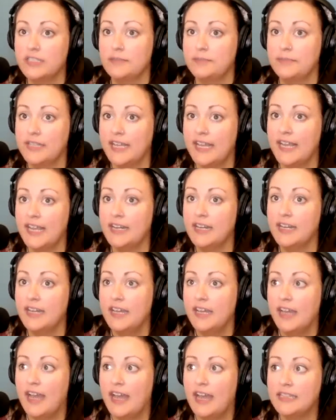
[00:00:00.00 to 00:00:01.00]
to the plane
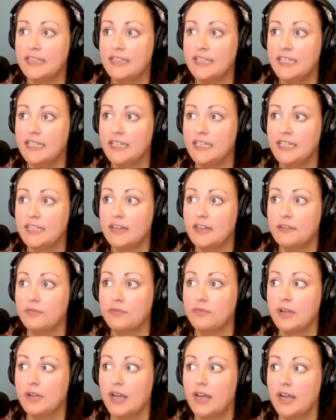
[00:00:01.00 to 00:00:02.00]
and the
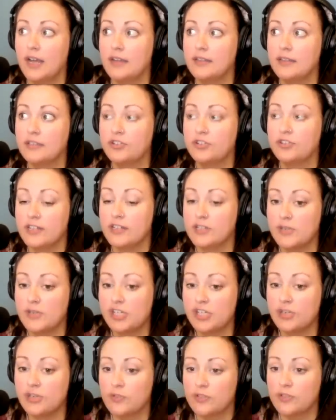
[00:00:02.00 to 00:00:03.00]
uh
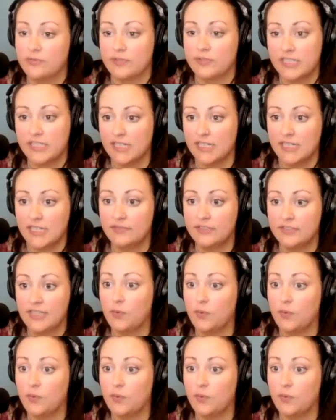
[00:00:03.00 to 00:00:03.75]
transmission was received.